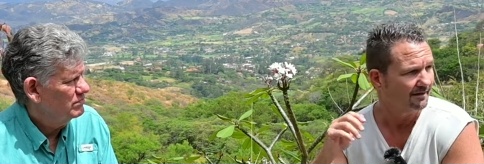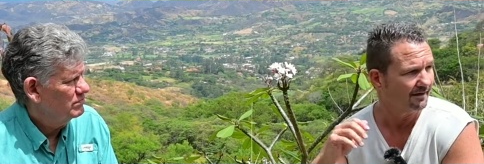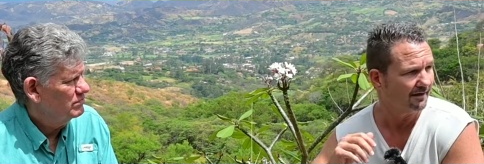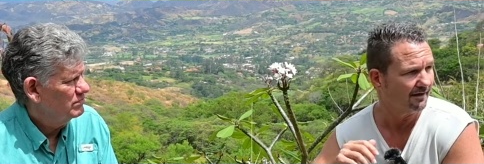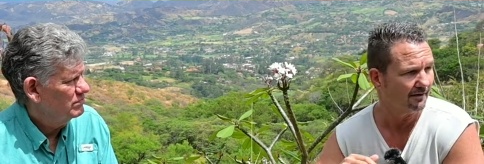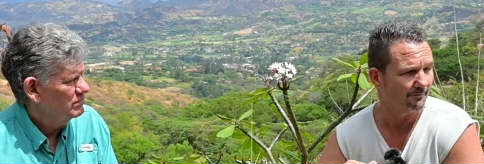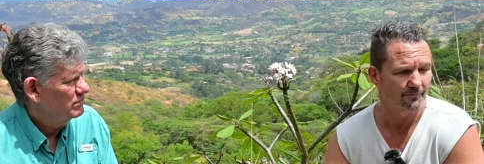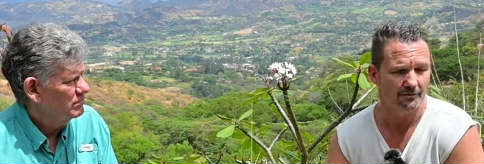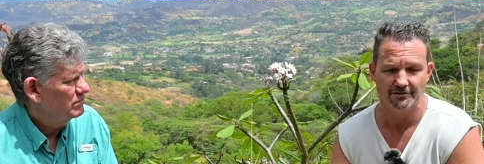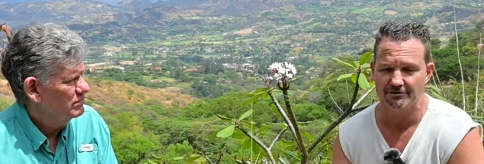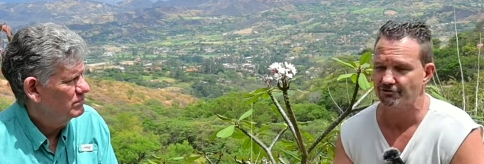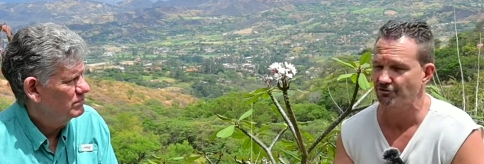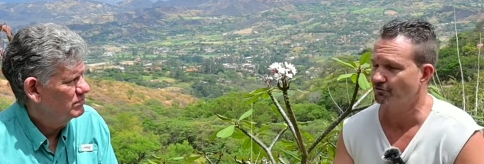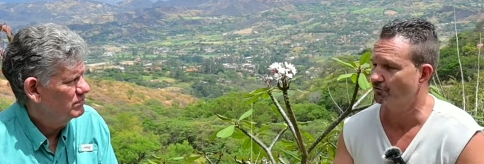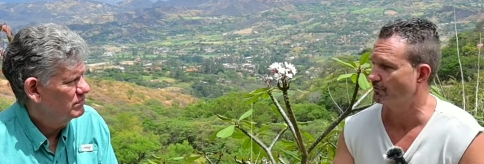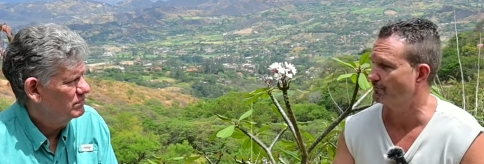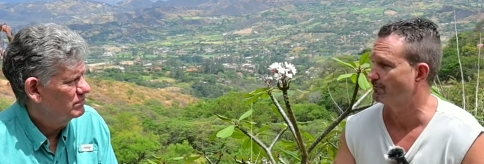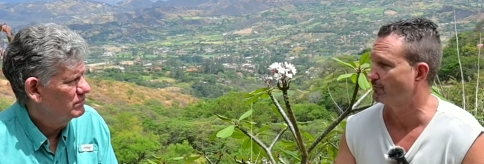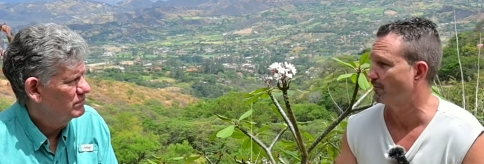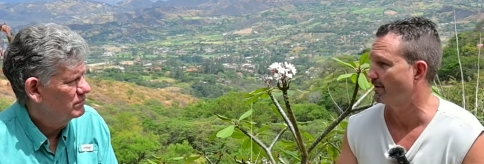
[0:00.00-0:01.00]
Speaker 1: I'm not
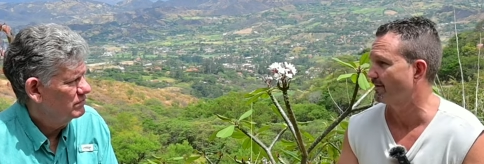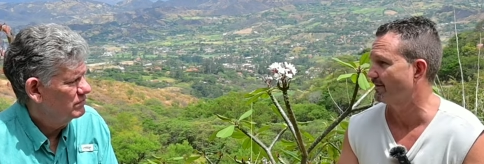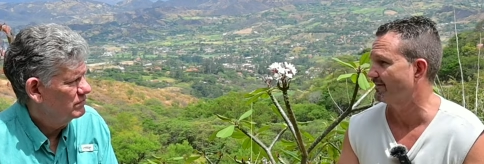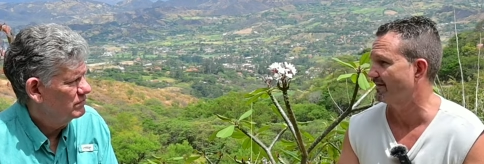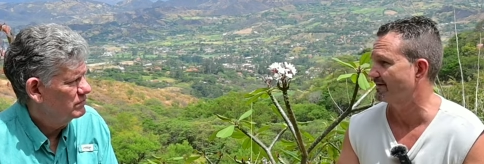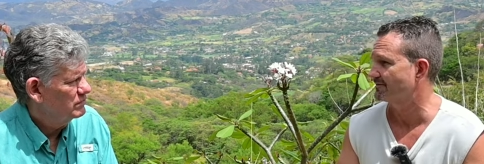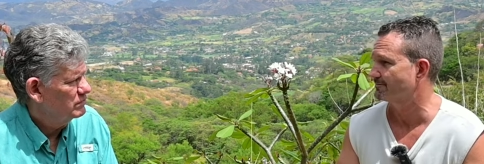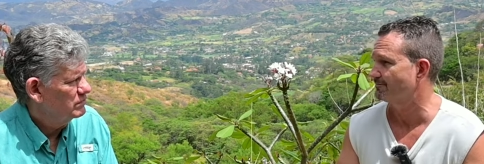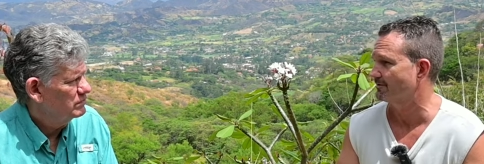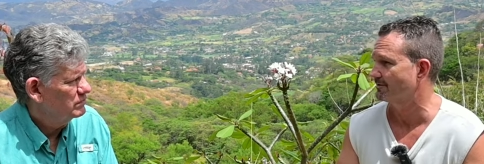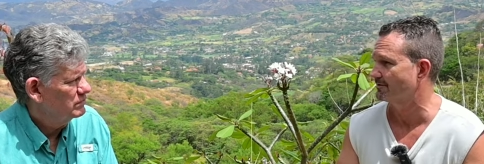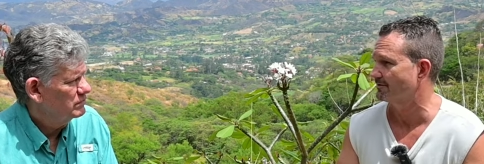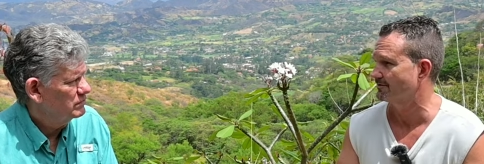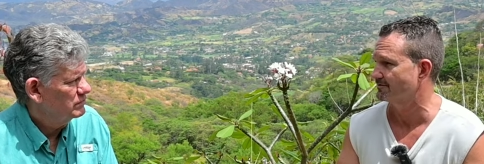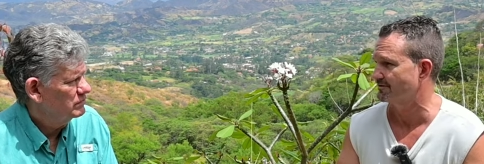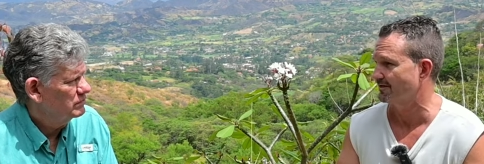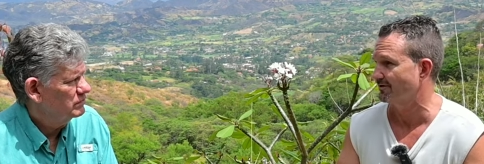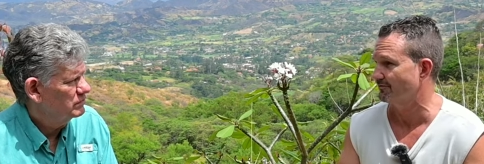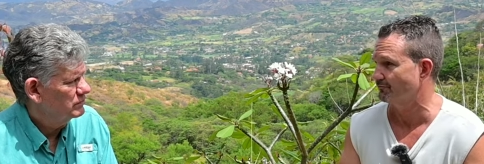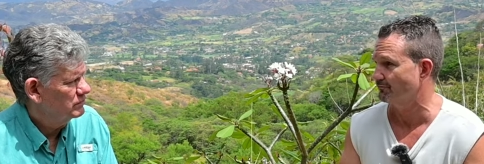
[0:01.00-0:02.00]
sure whether that's
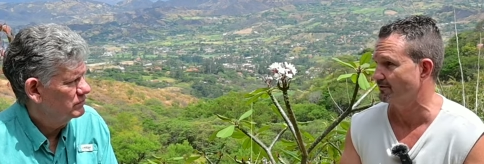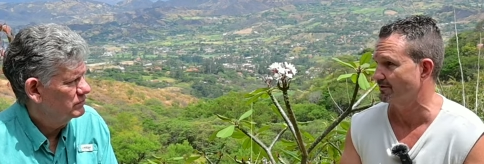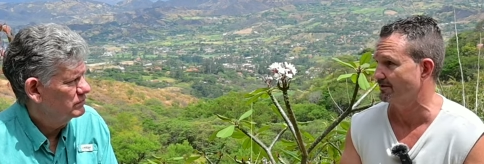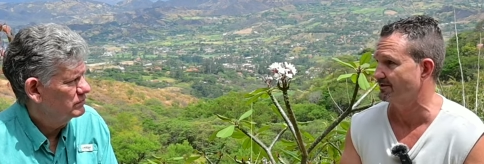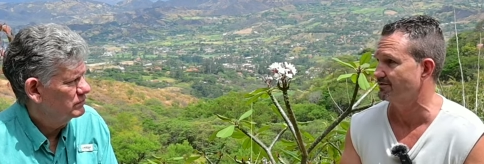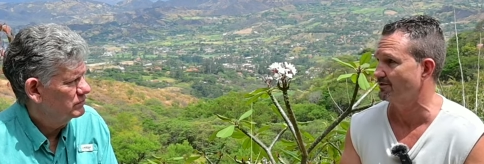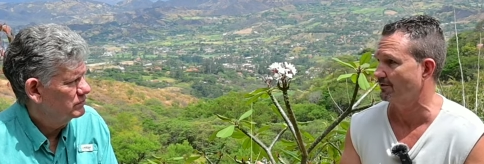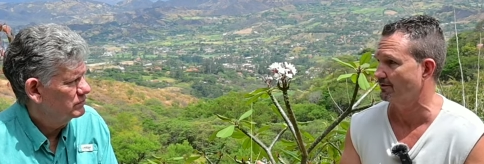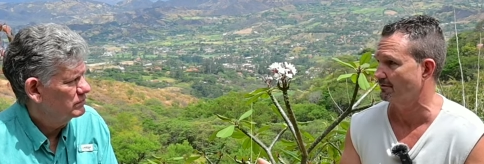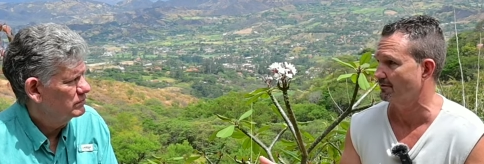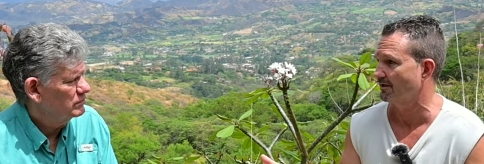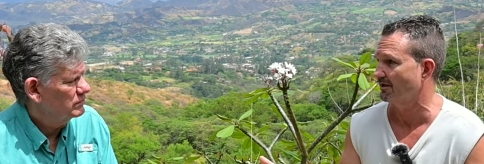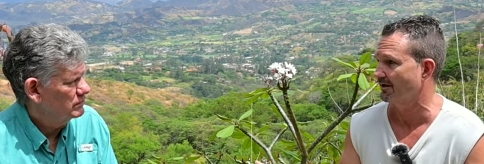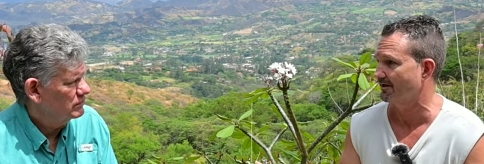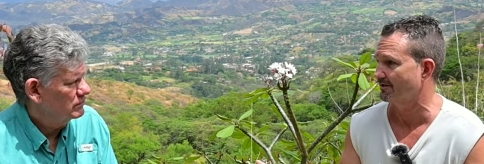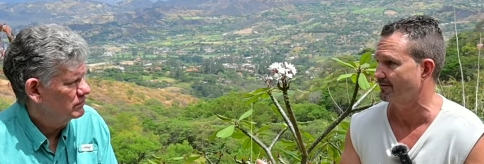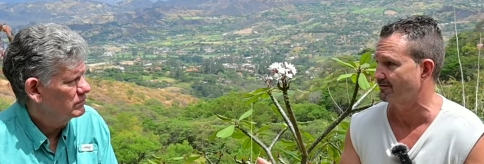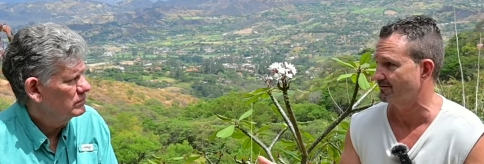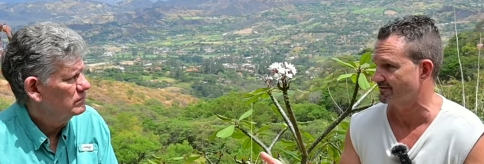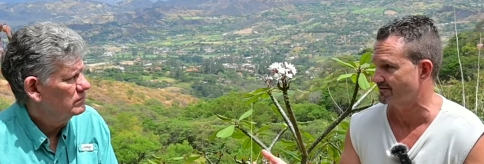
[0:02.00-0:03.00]
because they really don't
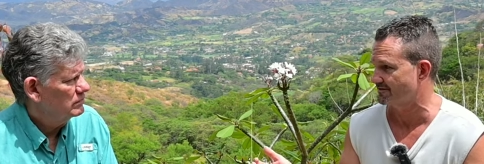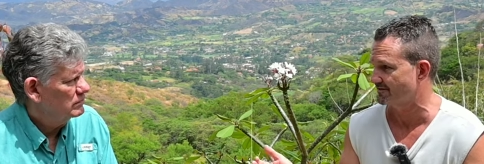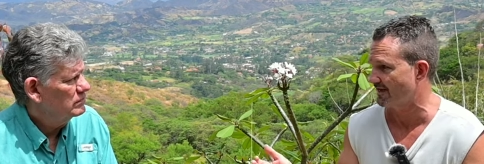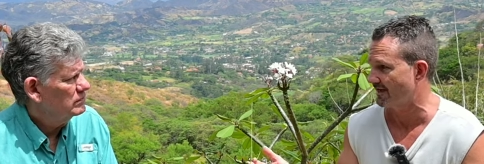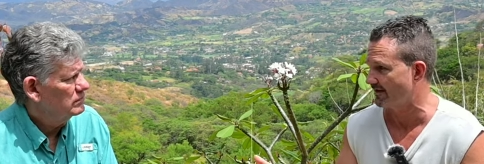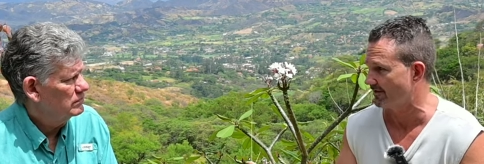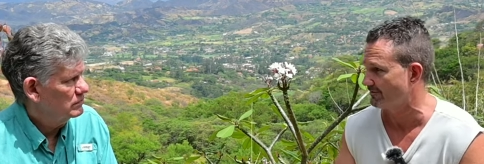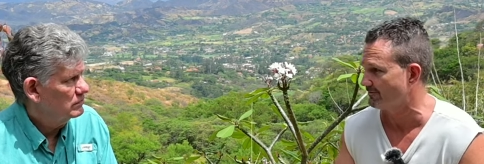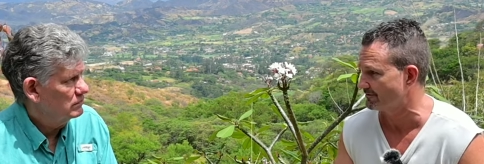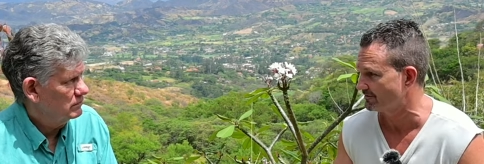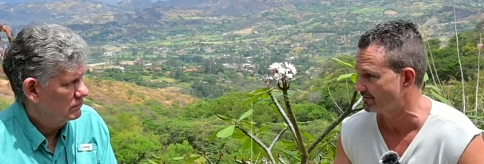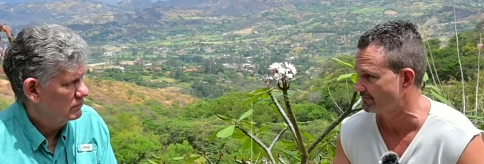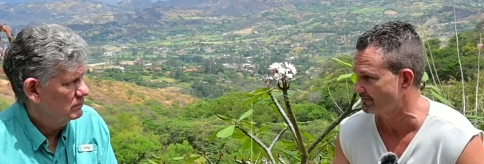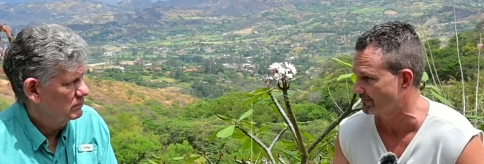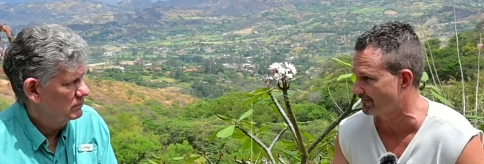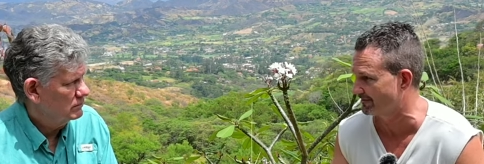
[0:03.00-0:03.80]
like the sound,